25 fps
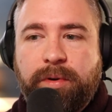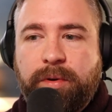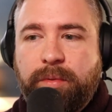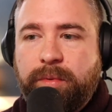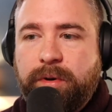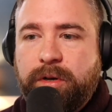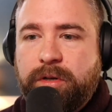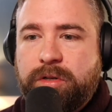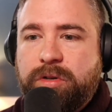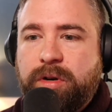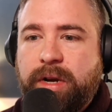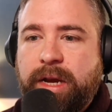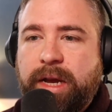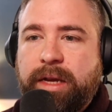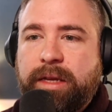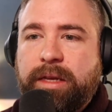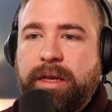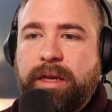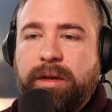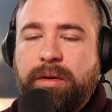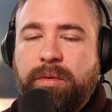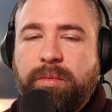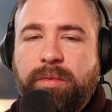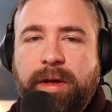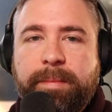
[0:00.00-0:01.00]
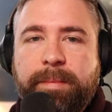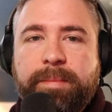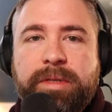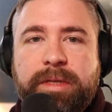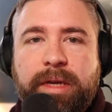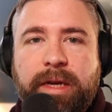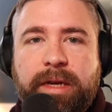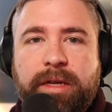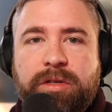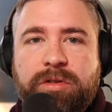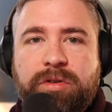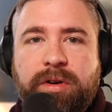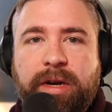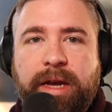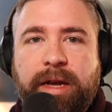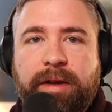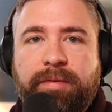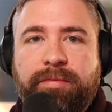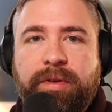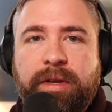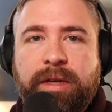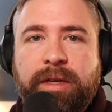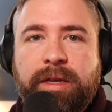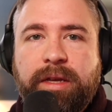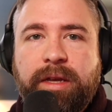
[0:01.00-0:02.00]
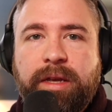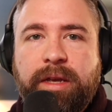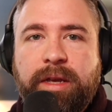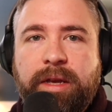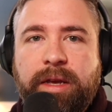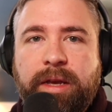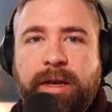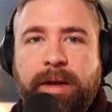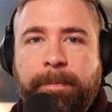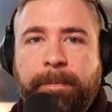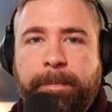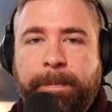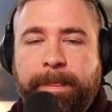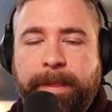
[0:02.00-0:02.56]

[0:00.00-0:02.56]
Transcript: when we're tracking website traffic